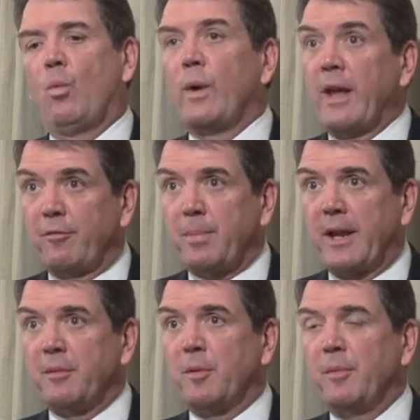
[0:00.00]
We have
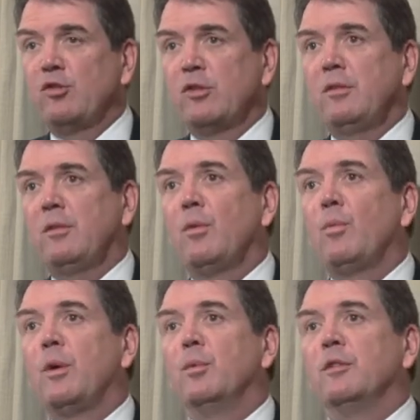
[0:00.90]
planning permission.
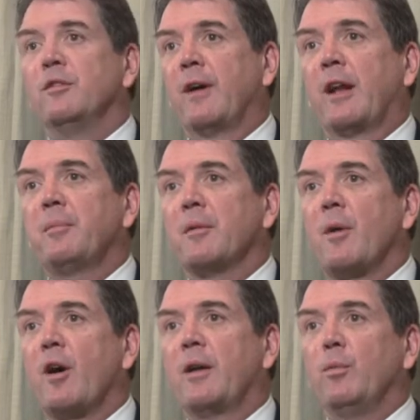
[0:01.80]
We will develop the
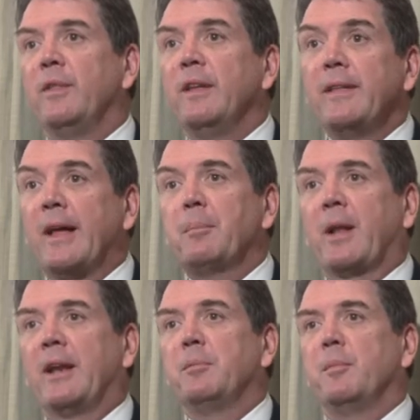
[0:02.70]
mine within that
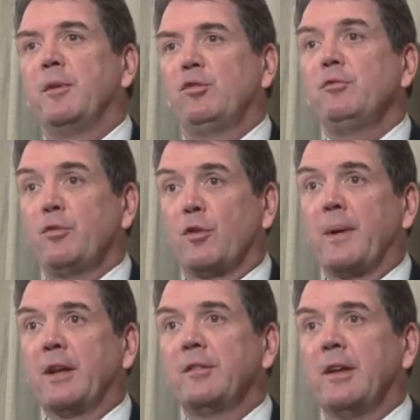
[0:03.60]
planning permission for
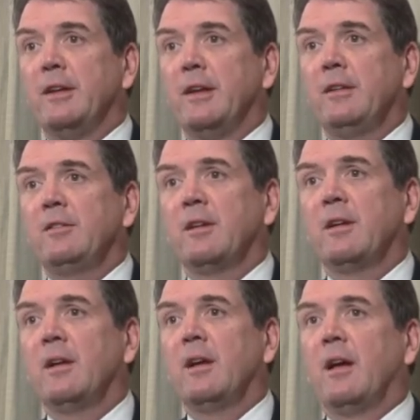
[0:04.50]
about 10 years.
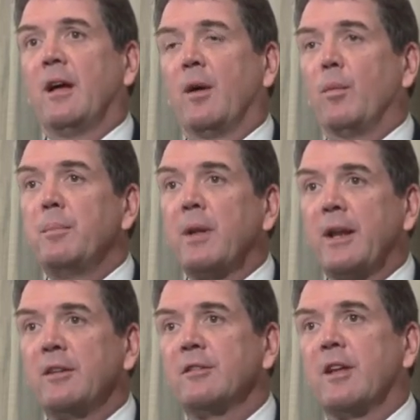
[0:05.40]
We
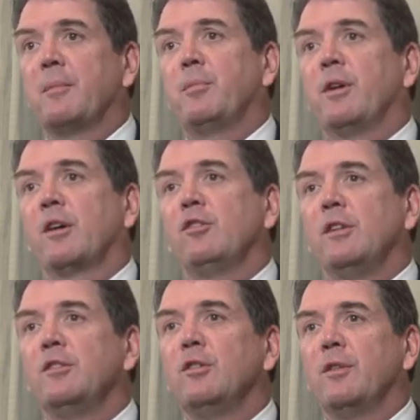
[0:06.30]
plan to start
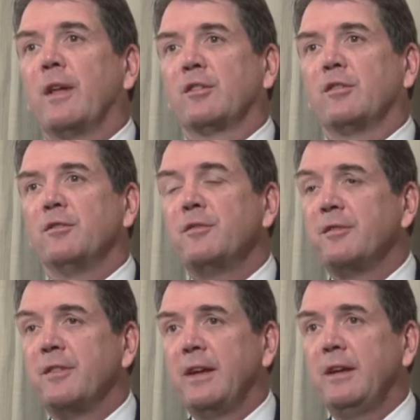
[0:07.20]
production in
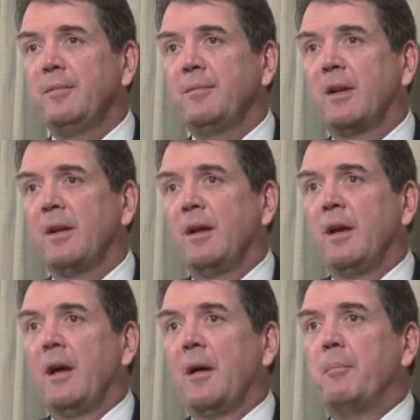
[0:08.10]
2015.
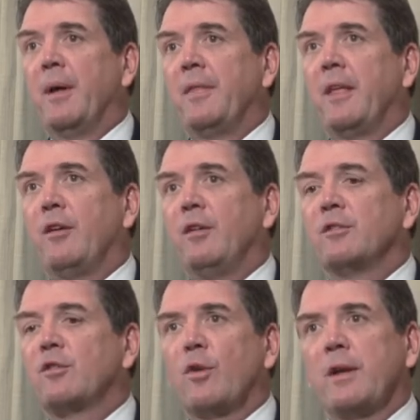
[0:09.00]
But there
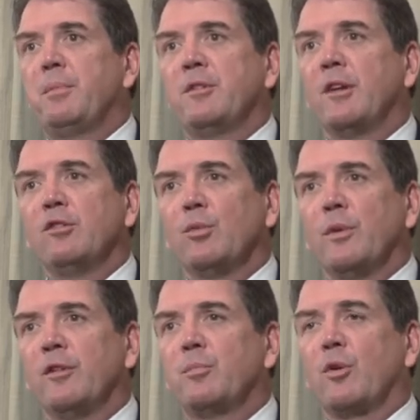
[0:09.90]
is great potential
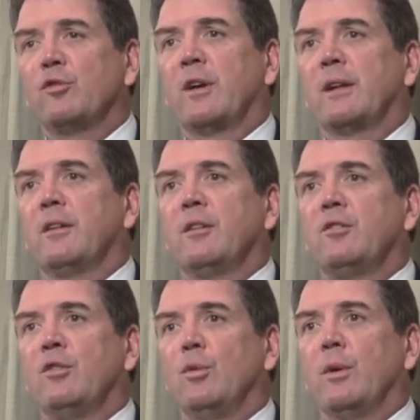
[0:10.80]
with this project
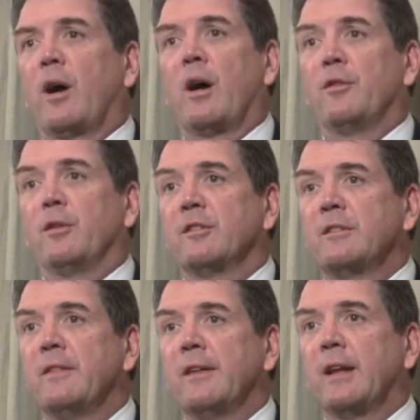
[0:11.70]
to either
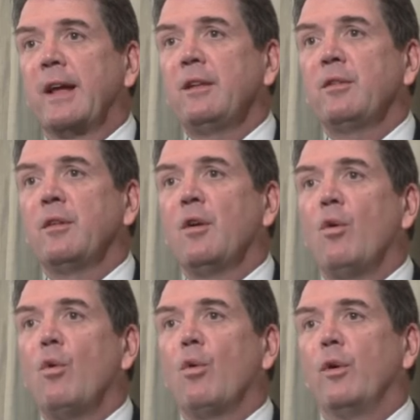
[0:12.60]
extend the length
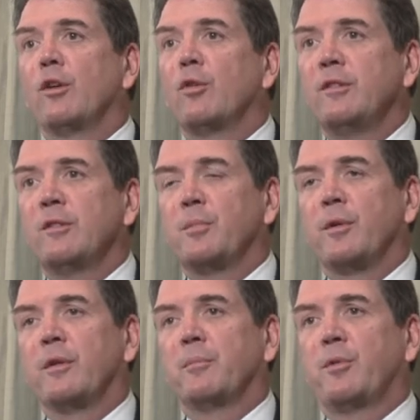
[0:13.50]
or increase the
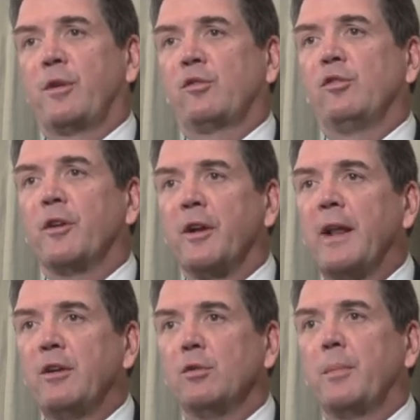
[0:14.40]
production on
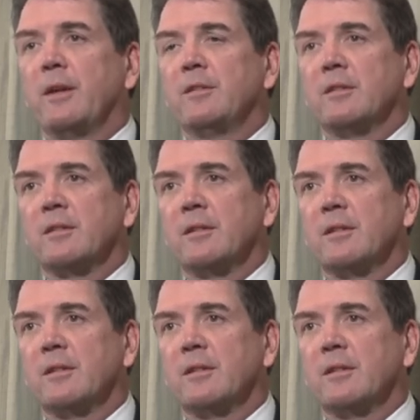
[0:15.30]
an annual basis.